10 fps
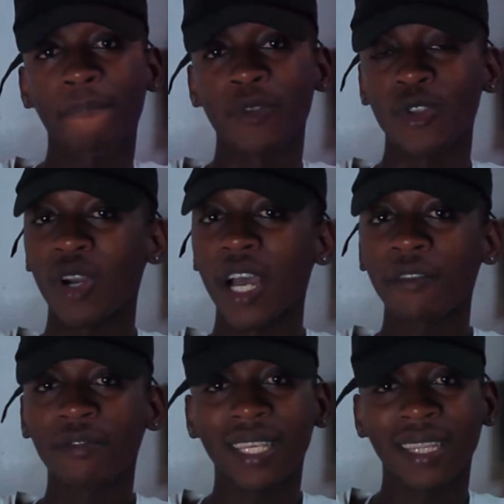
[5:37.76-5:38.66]
you're
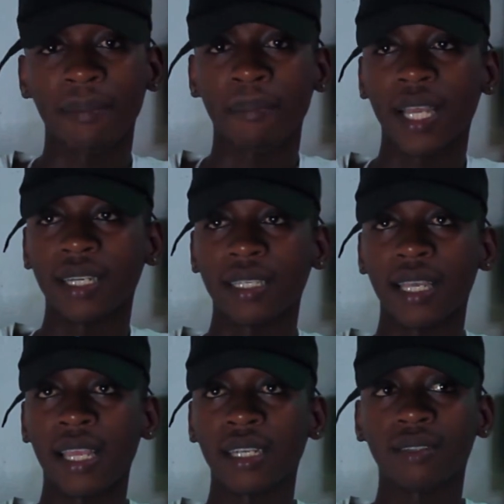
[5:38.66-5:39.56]
after the money.
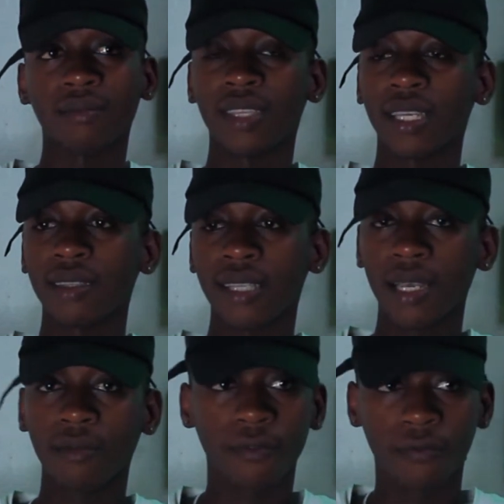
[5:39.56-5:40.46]
And the,
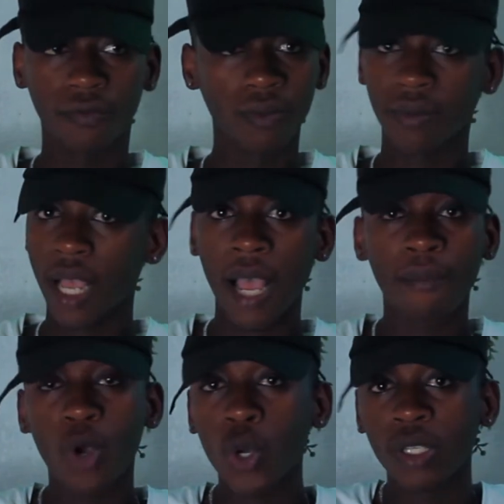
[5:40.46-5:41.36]
the
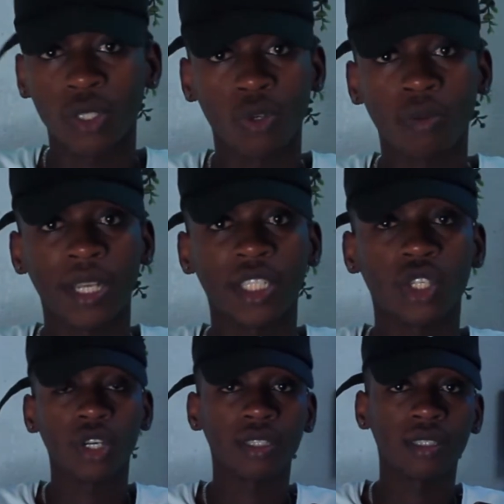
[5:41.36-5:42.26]
I'm always on my
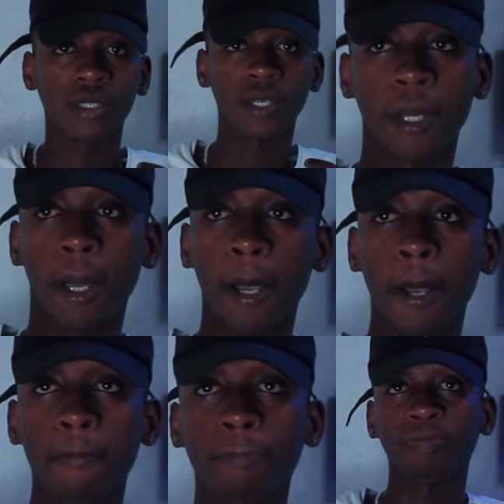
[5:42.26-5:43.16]
charts,
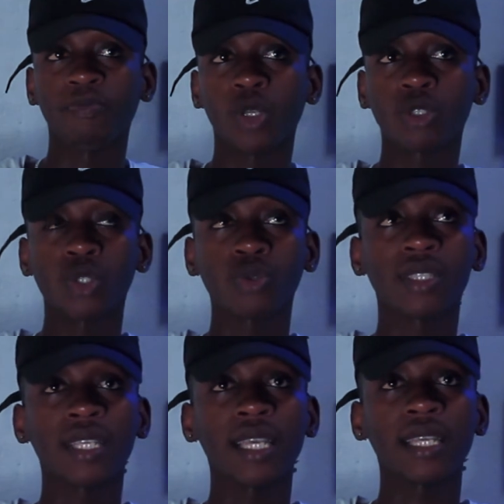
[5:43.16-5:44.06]
um not to
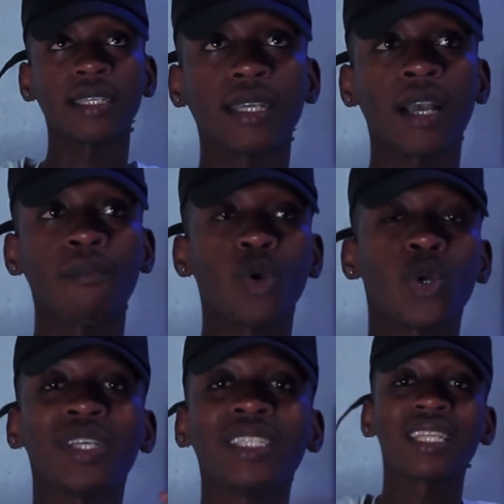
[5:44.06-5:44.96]
say I'm
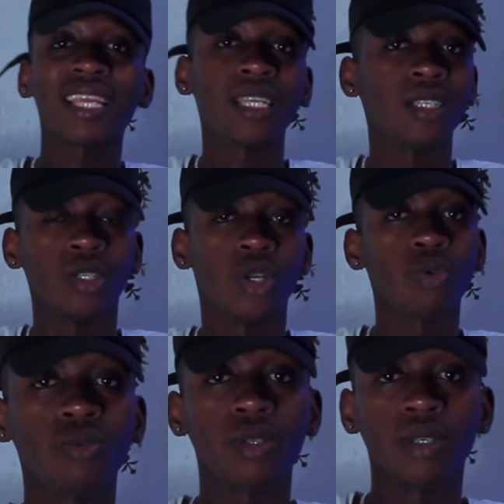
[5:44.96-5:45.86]
always trading,
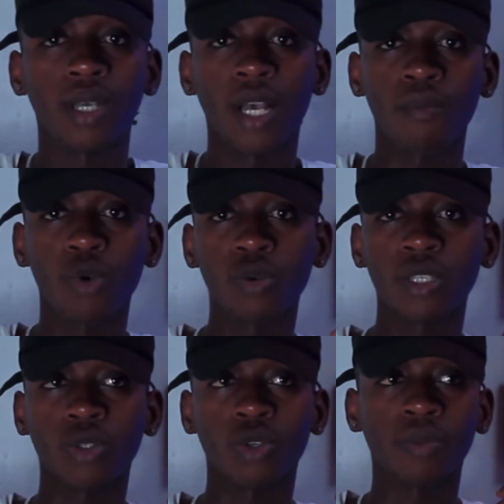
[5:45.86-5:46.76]
no, I'm
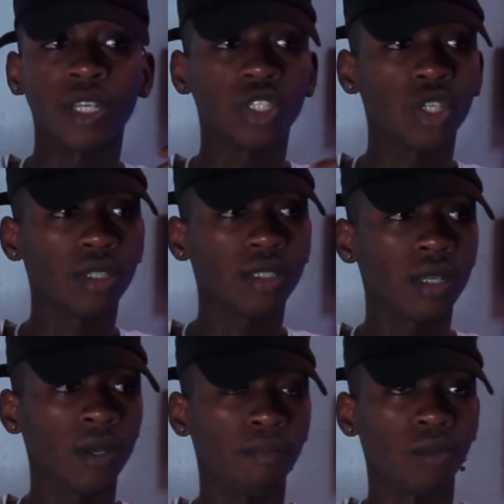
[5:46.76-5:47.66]
always on my charts.
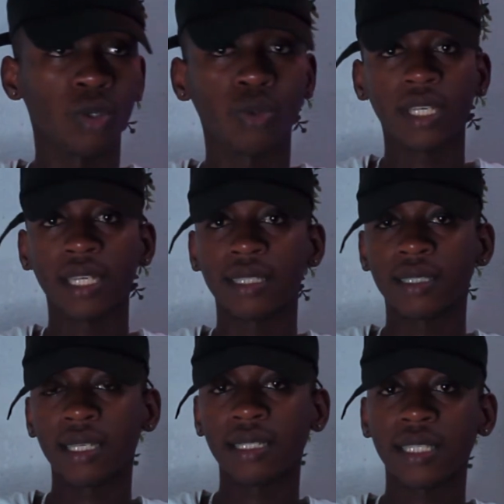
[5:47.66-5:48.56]
I'm looking at
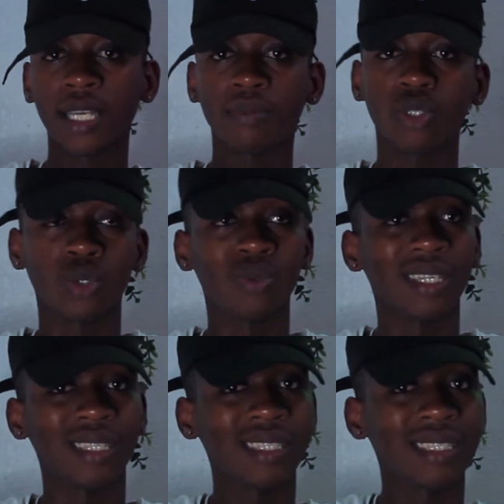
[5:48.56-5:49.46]
set types,
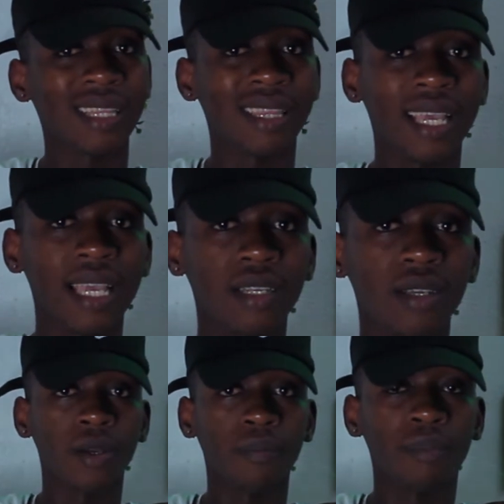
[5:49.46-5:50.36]
doing this and
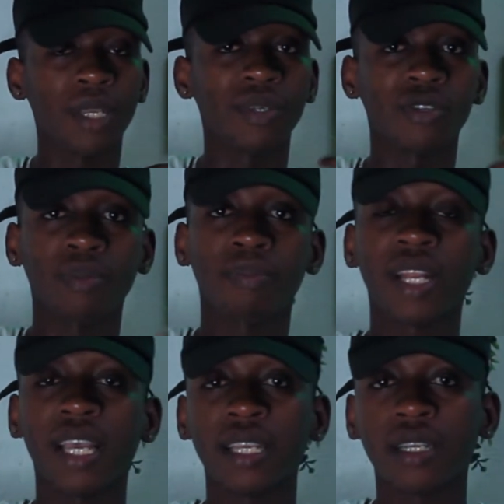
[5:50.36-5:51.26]
that, um maybe
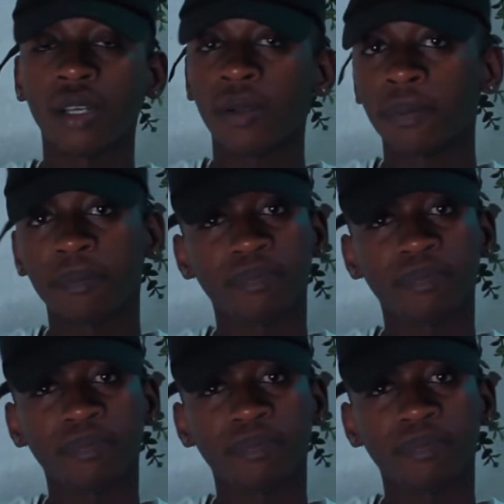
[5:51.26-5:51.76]
replying um